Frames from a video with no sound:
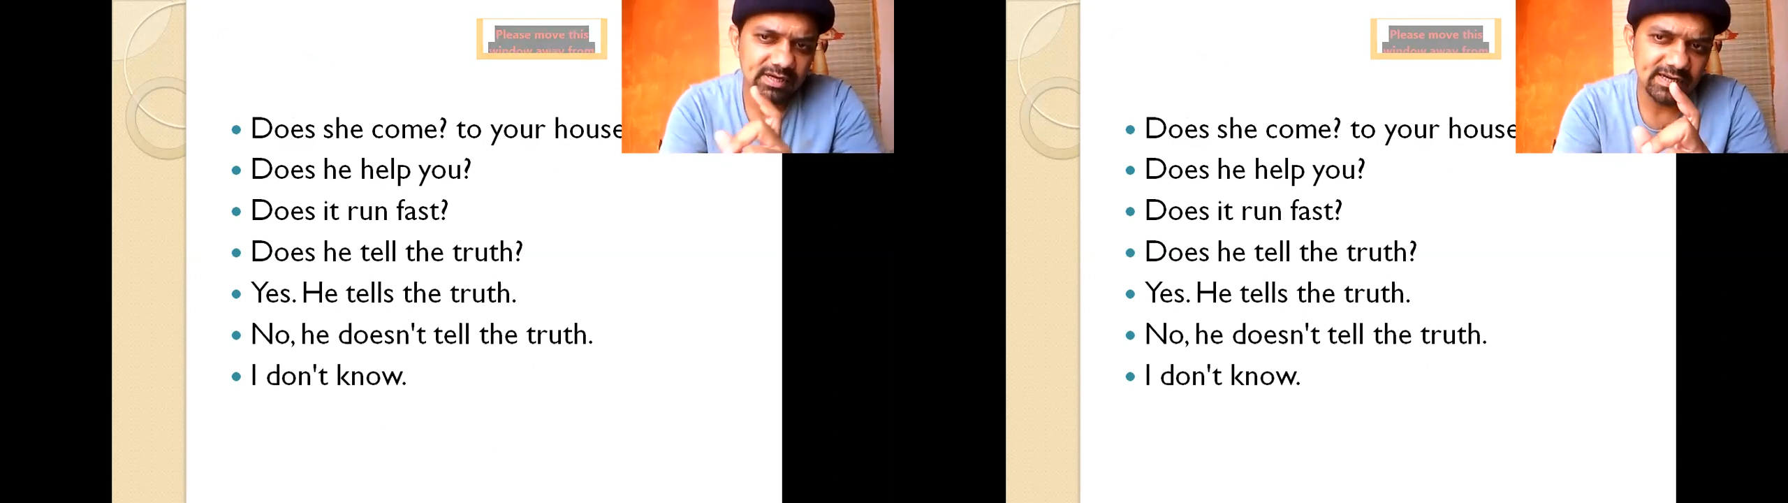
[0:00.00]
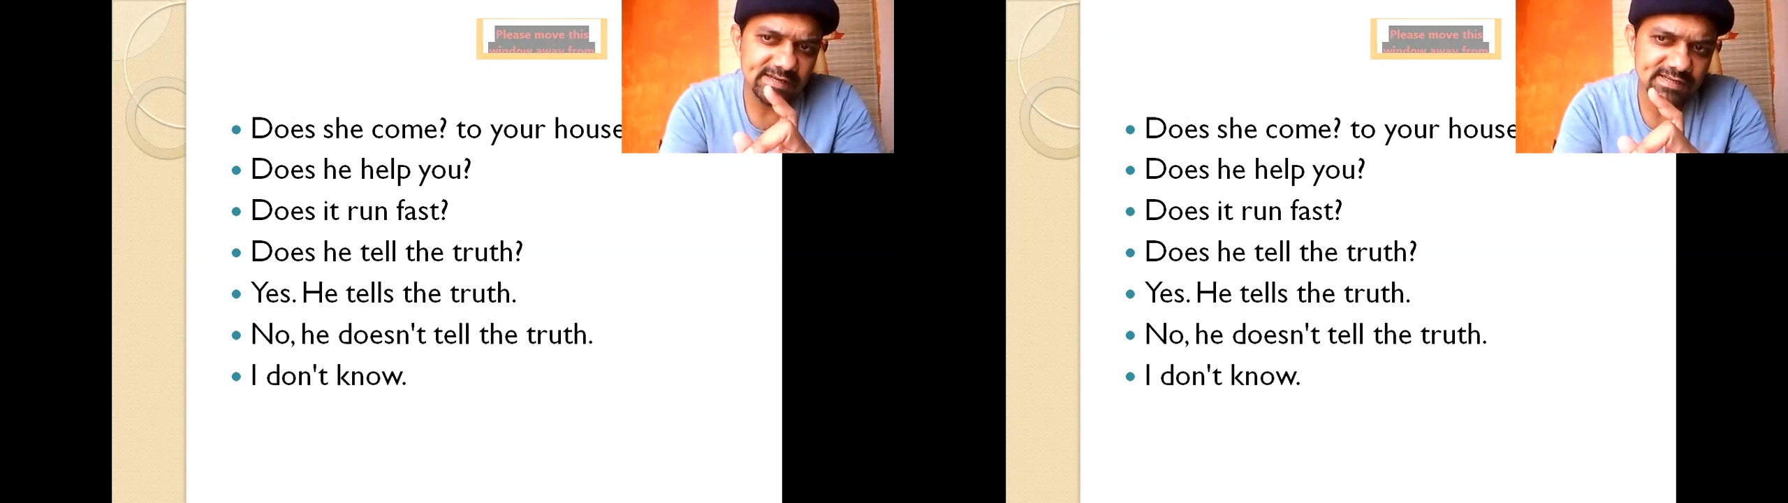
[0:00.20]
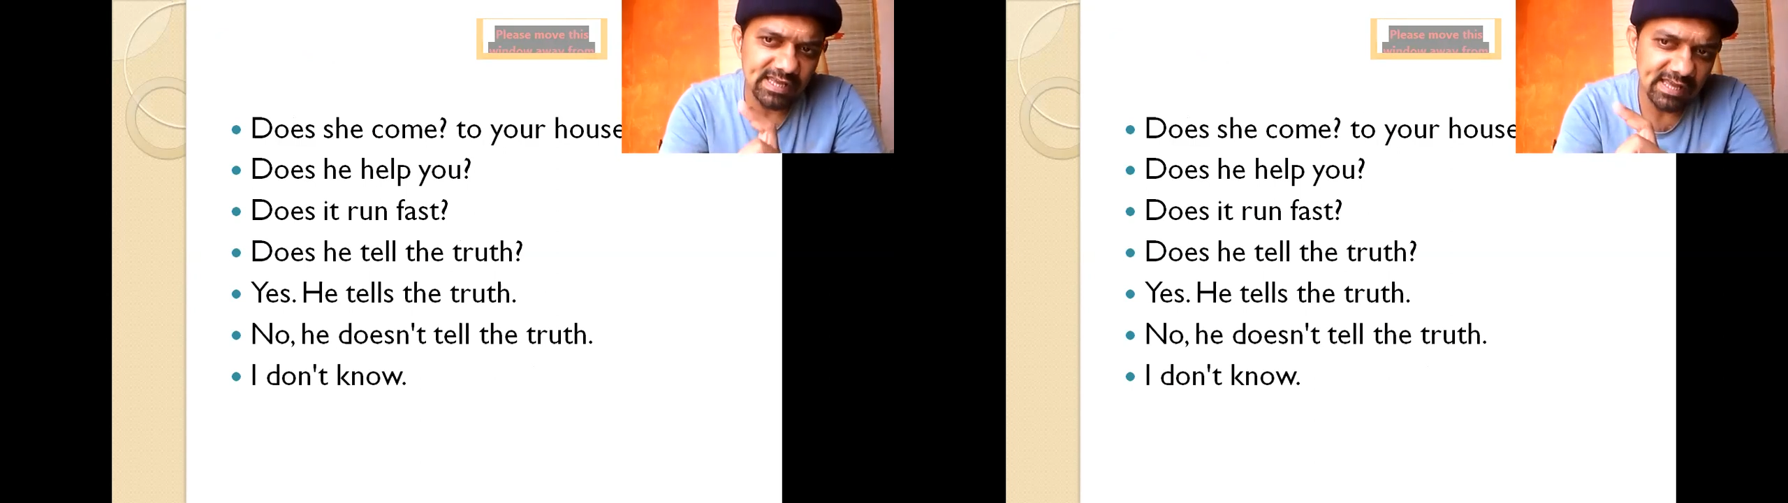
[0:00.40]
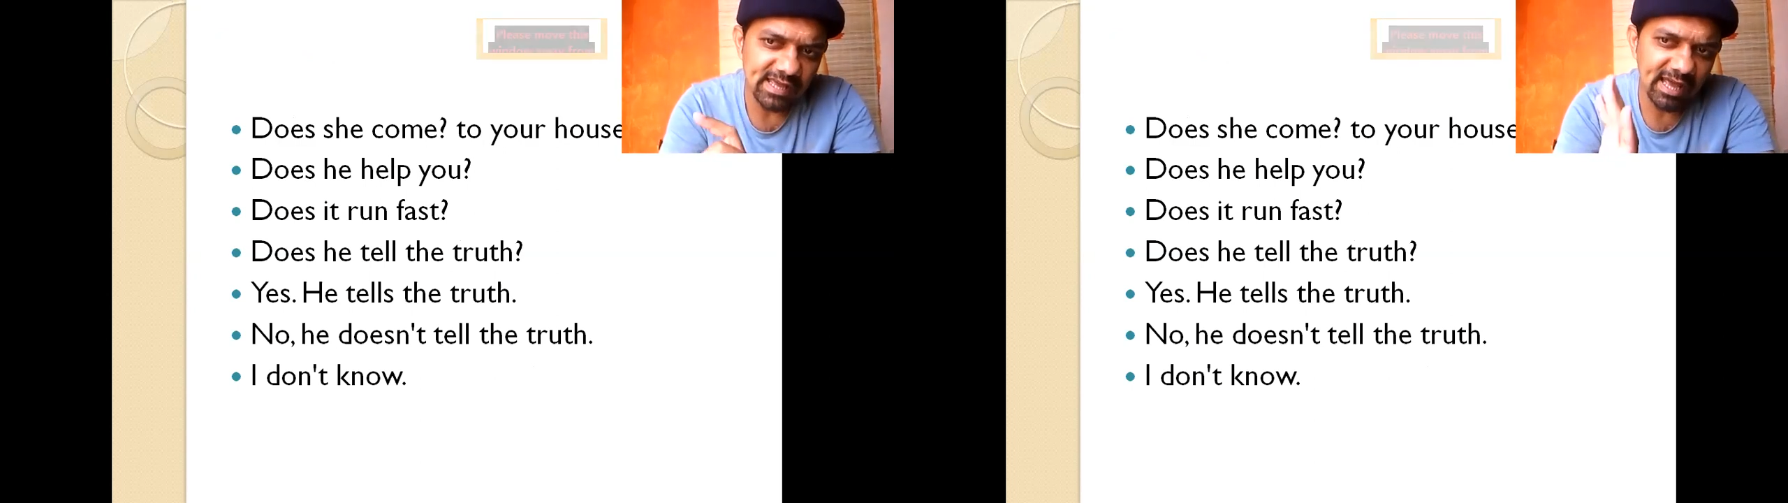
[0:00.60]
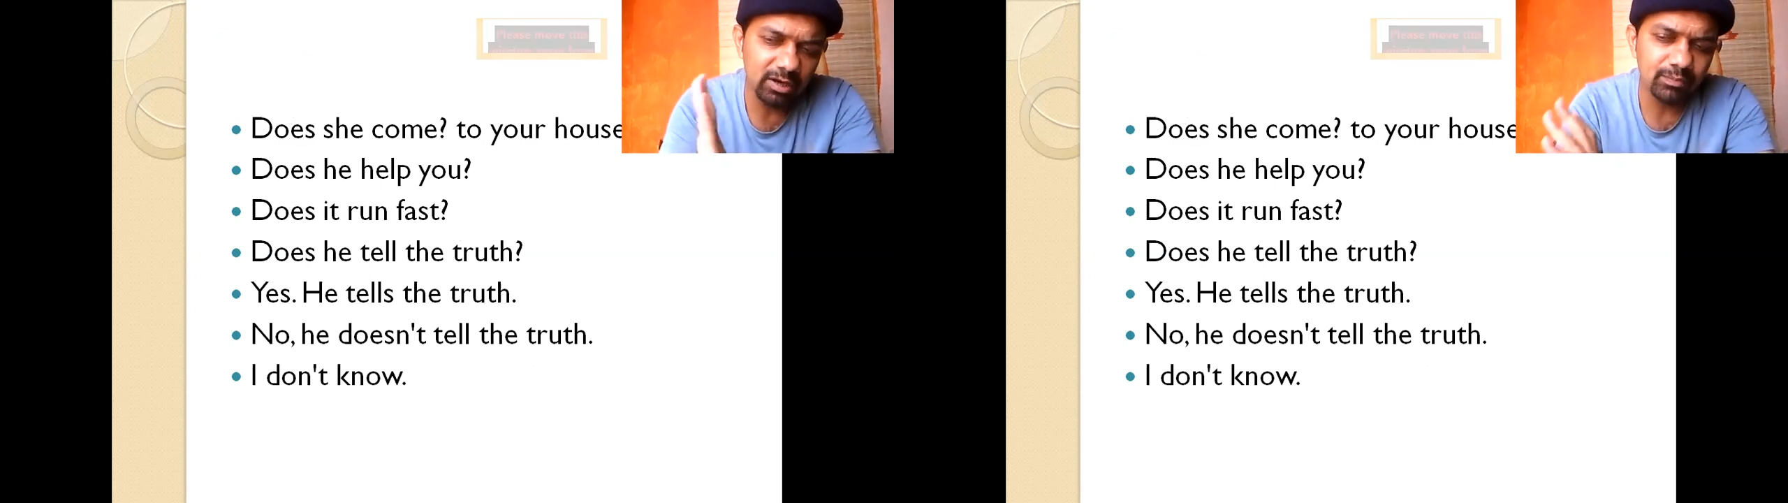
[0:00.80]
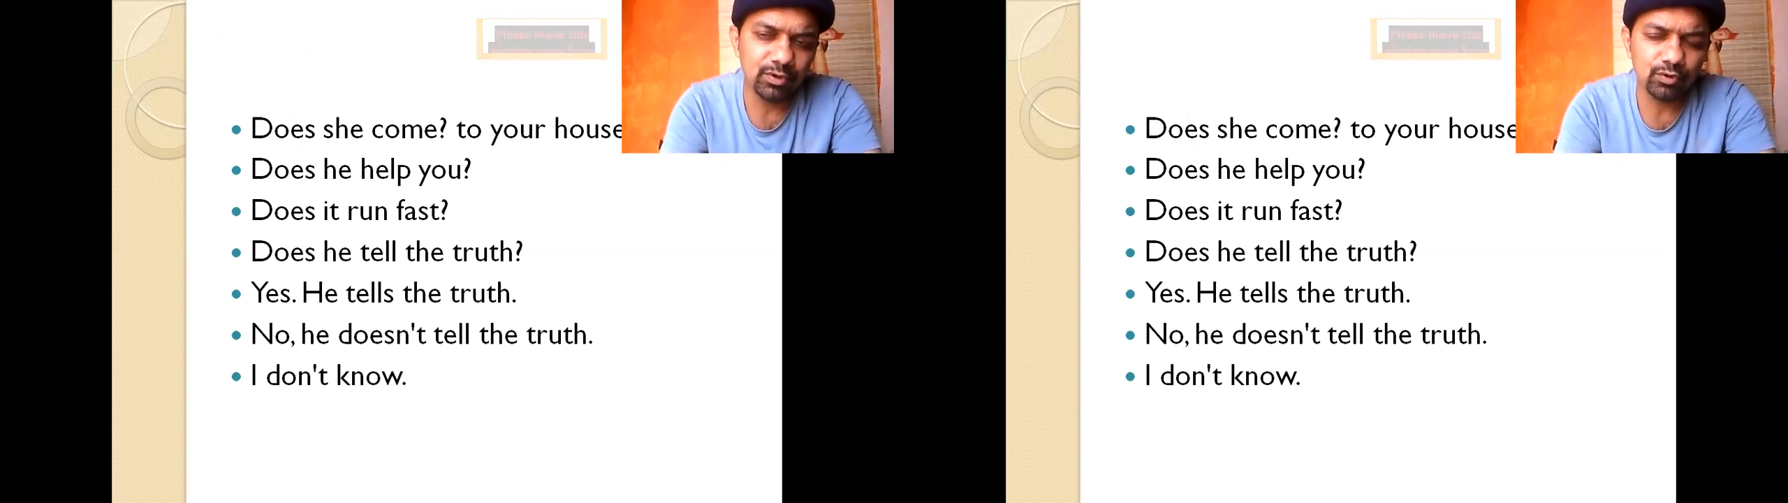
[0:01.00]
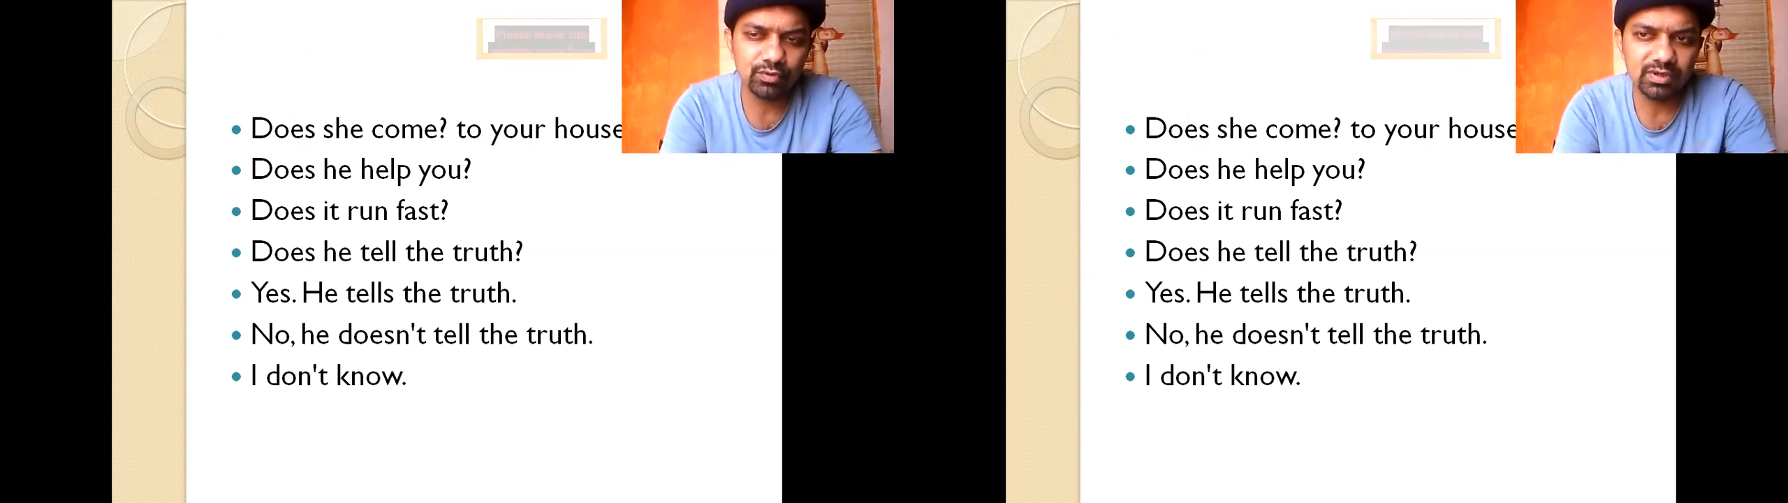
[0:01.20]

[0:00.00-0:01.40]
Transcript: Does he help you?